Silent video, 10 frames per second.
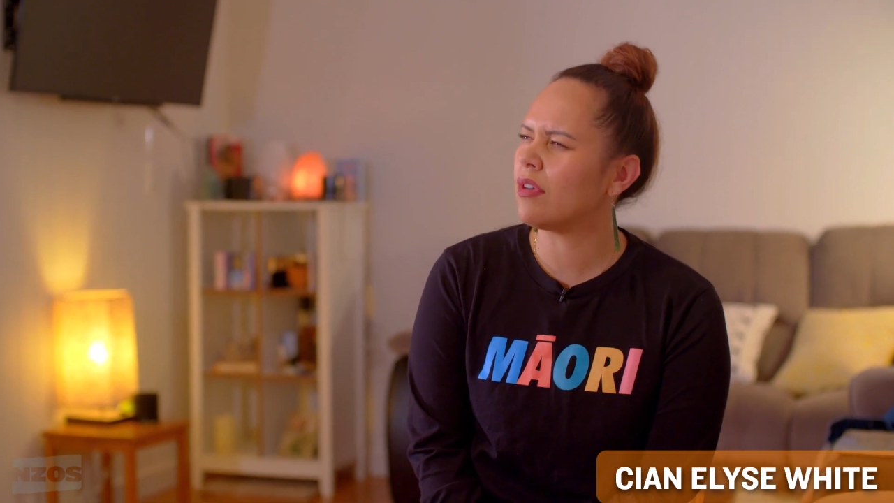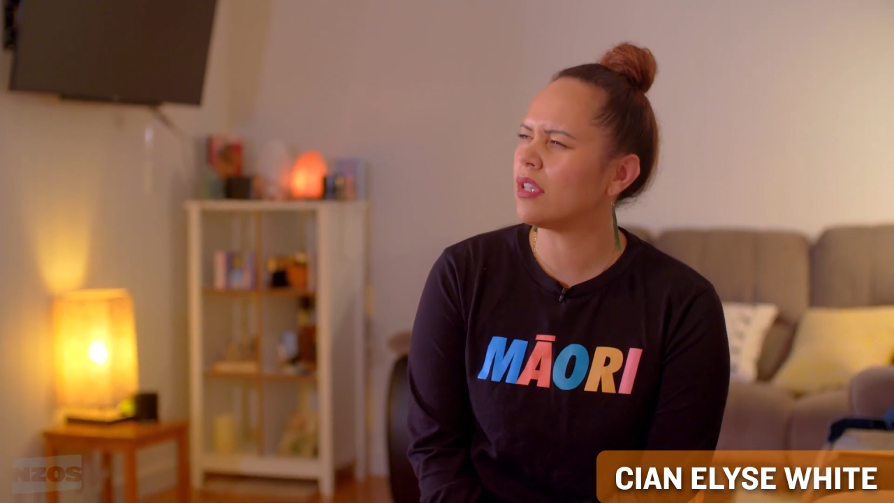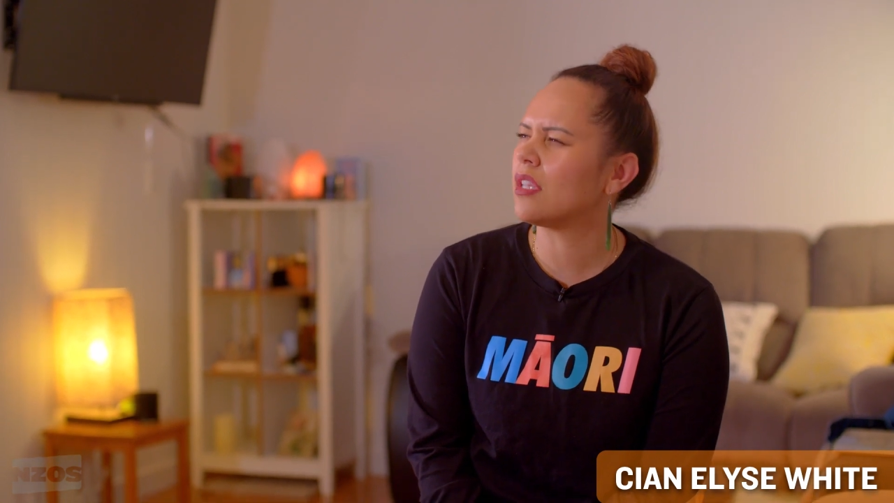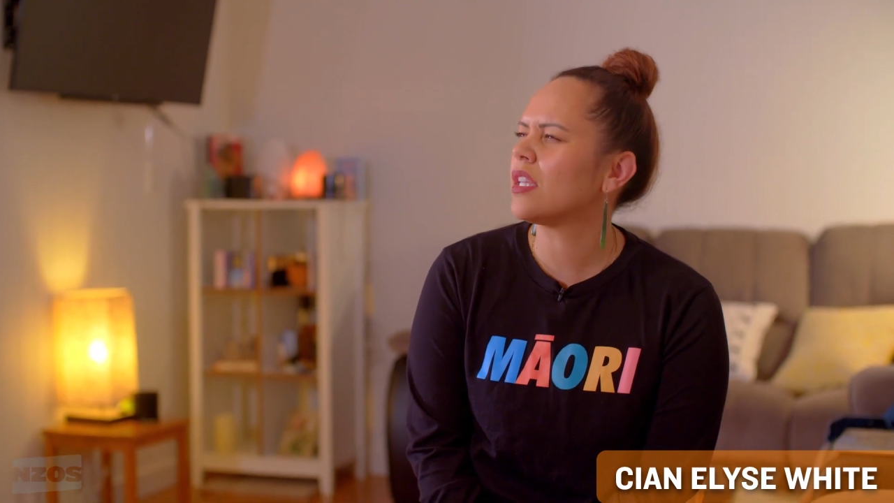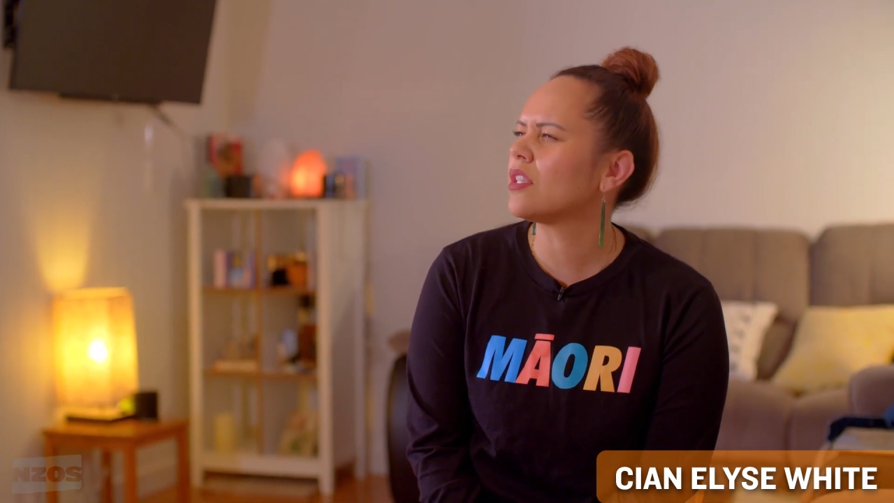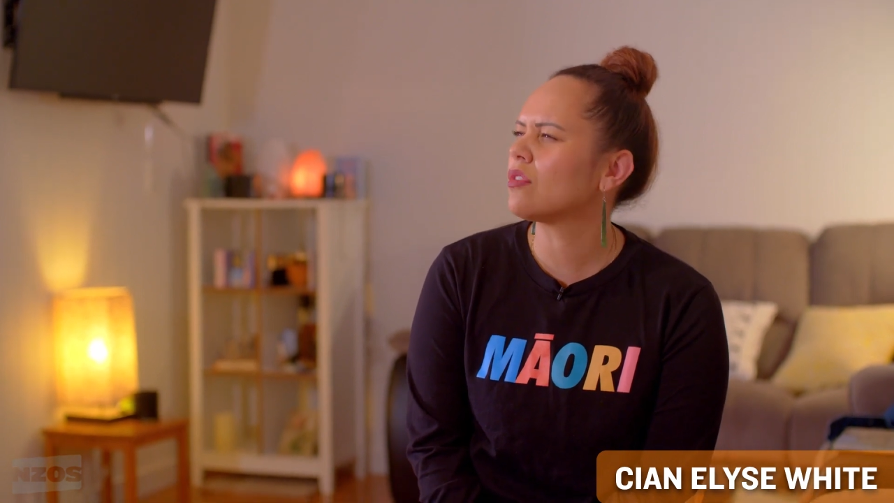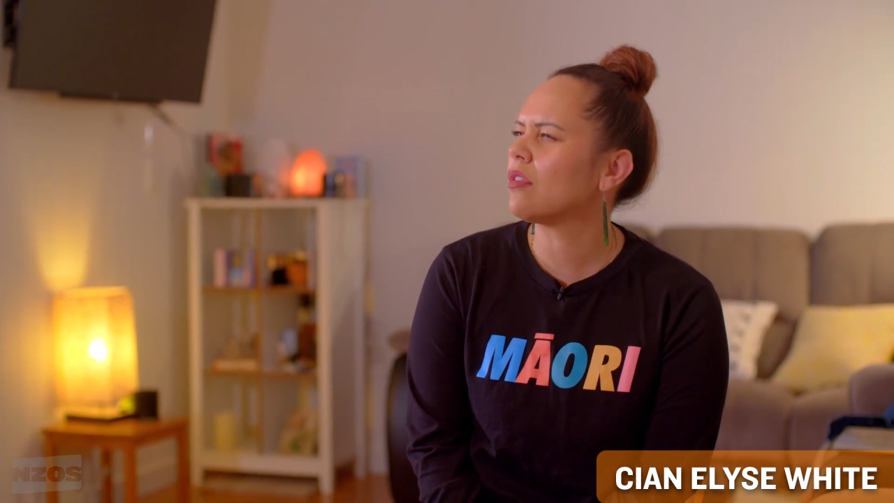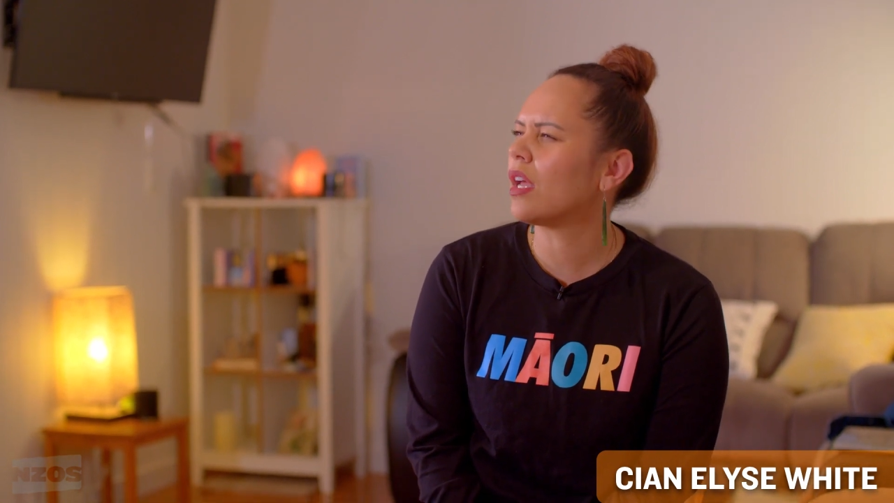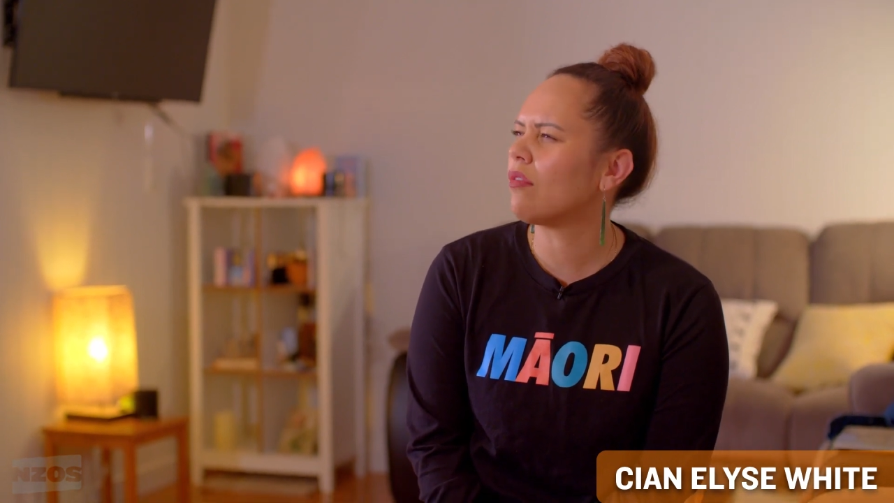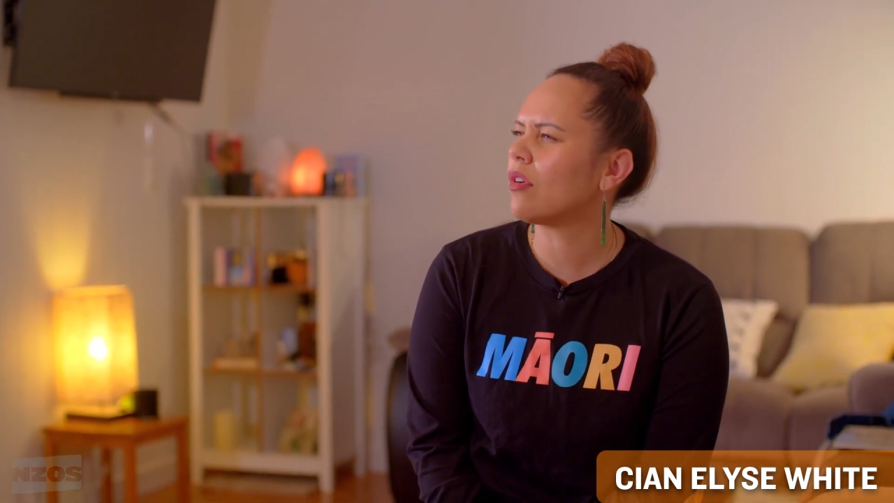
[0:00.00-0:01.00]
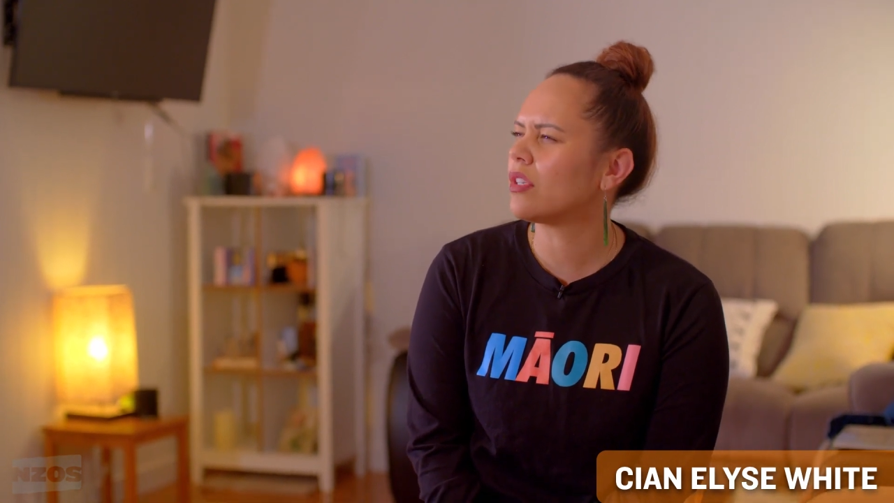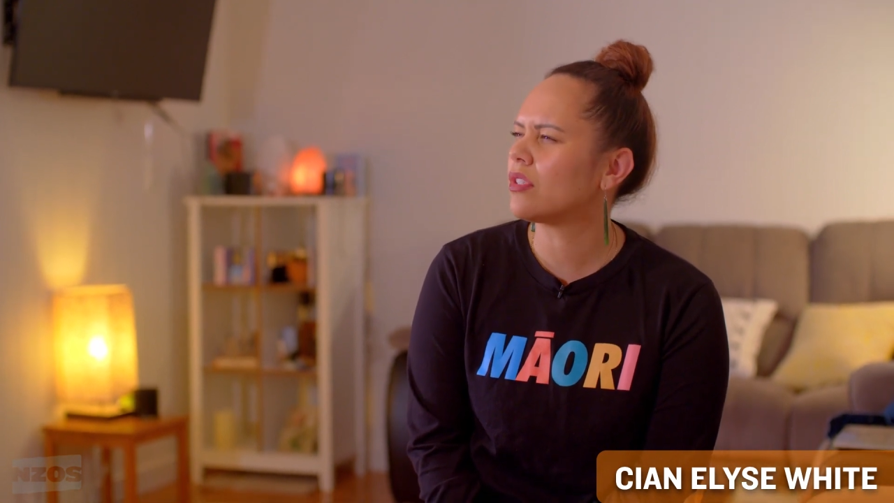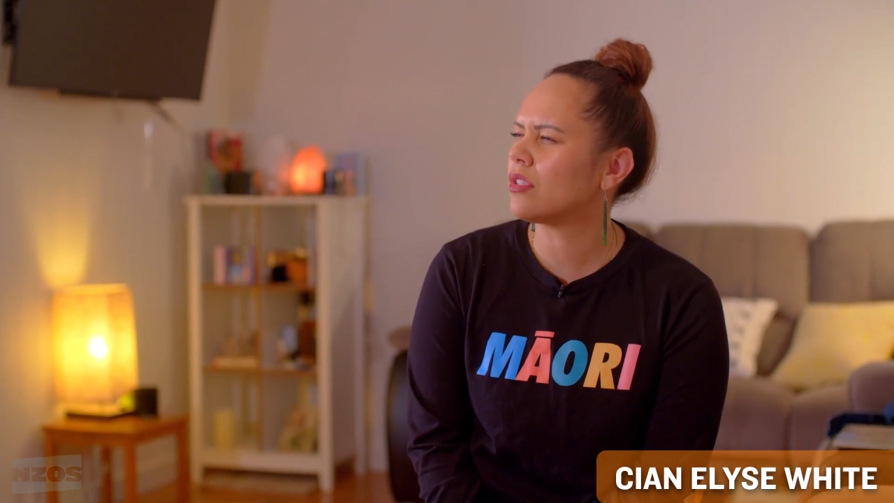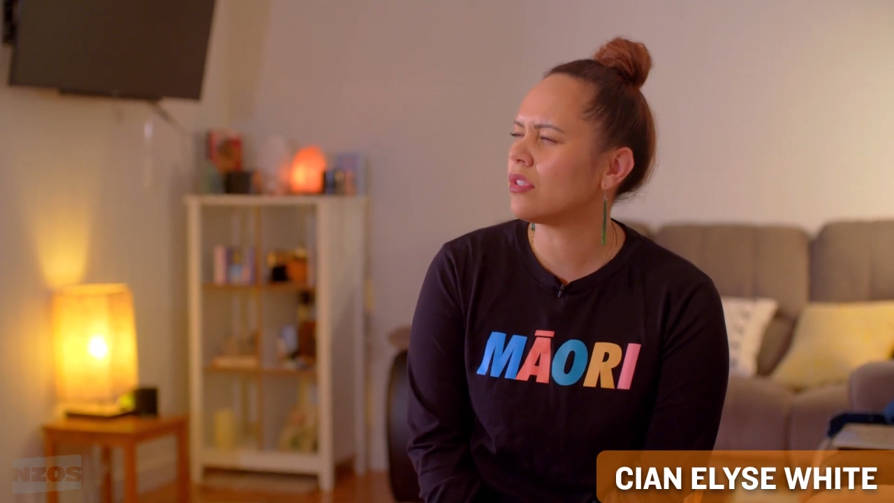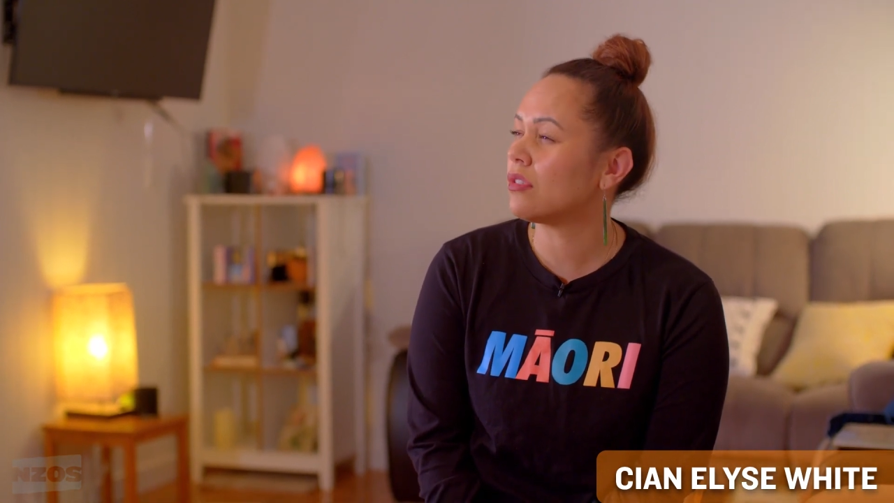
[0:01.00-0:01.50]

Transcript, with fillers: whether that's all I wanted to